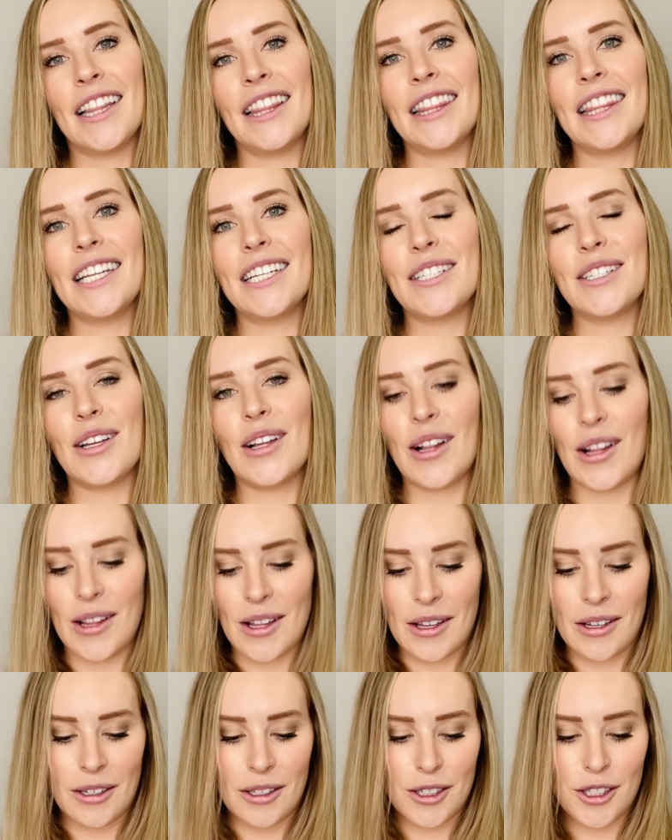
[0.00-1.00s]
little
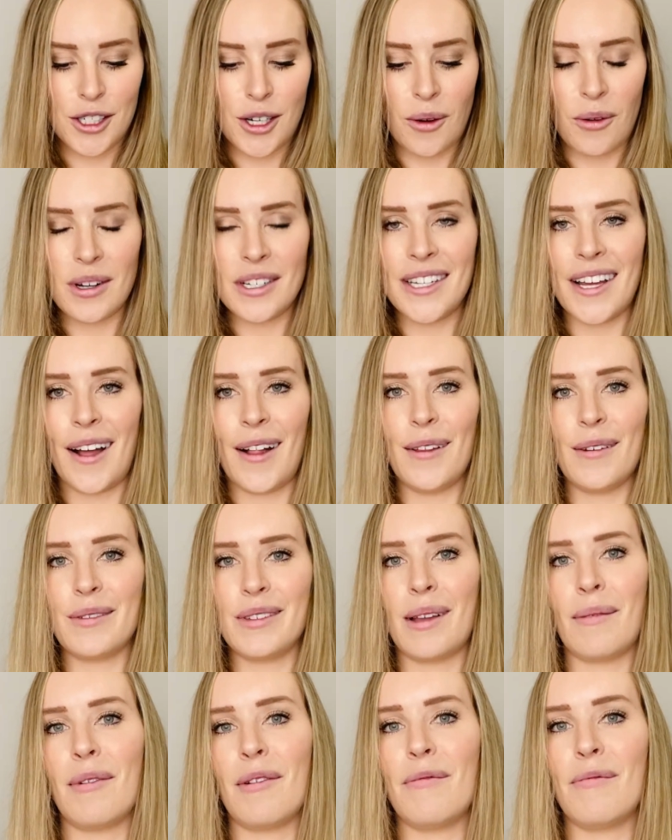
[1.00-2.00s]
show and tell of
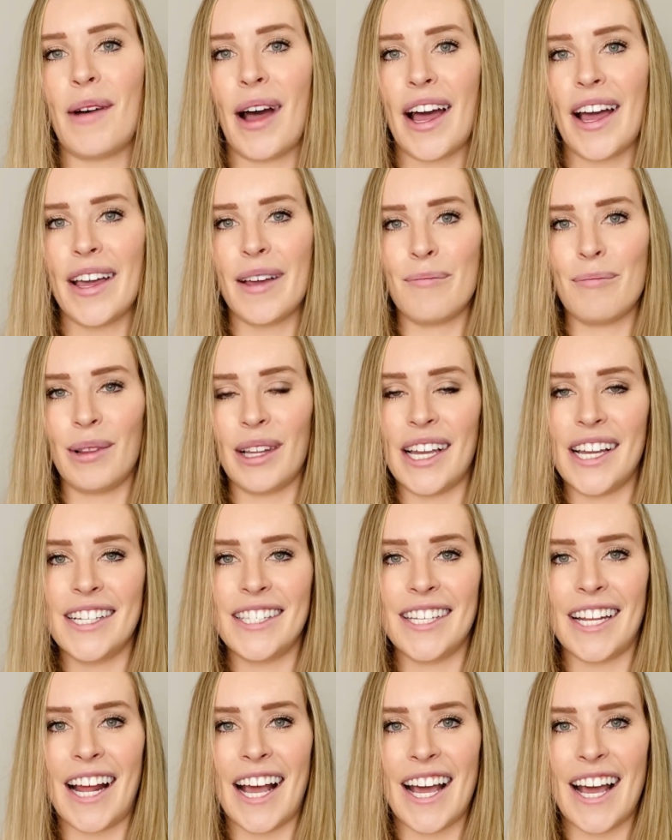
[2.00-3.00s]
some of my blades
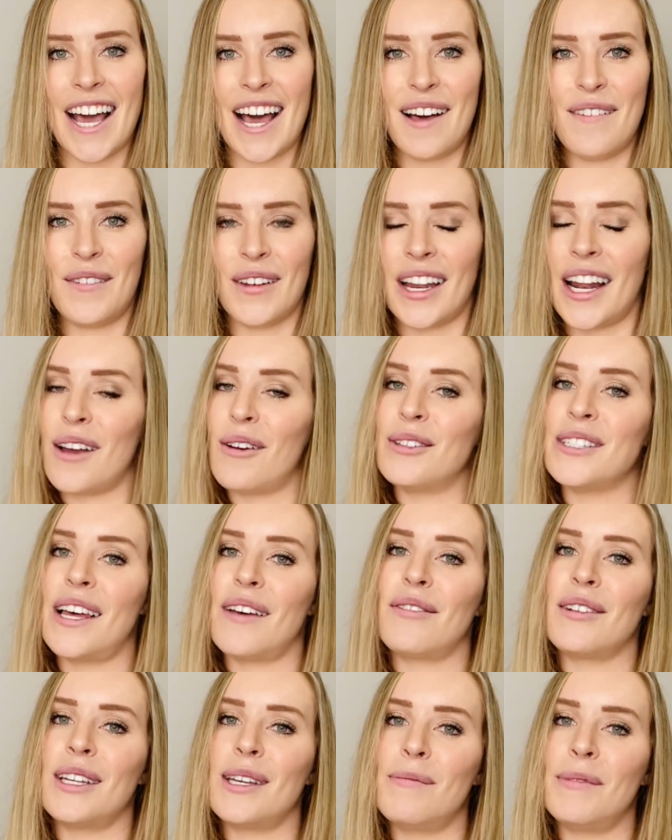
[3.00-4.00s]
that I have, and I will
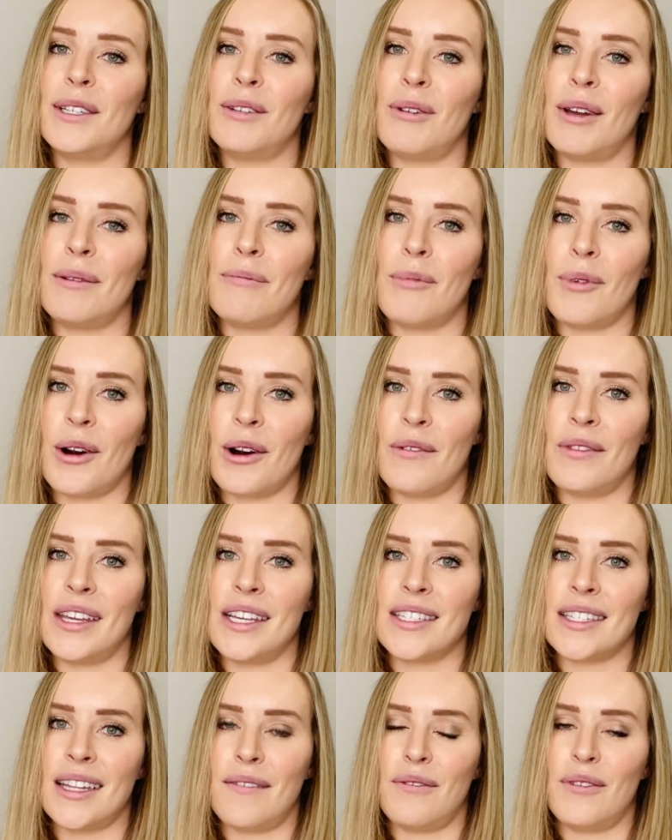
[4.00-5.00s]
definitely be doing more of
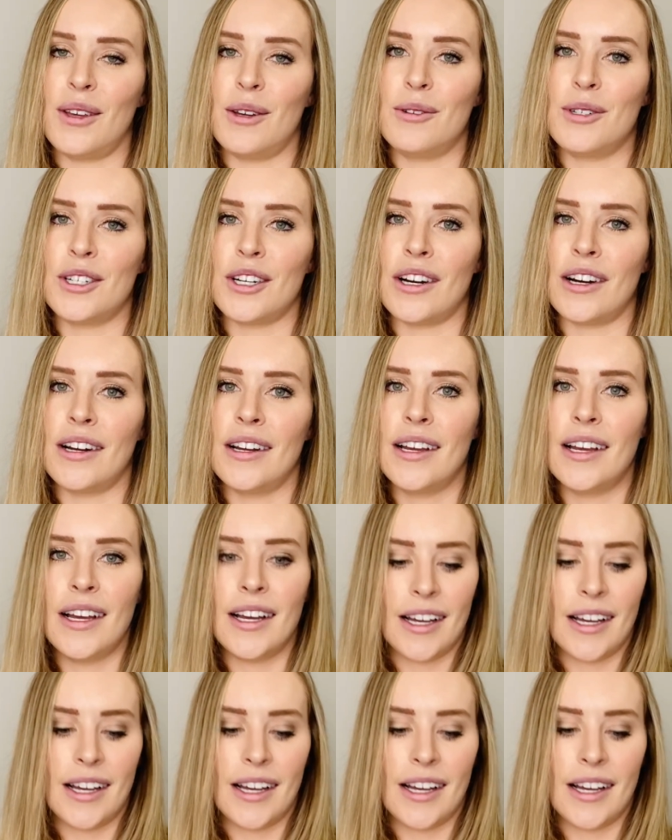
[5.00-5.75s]
these in the future.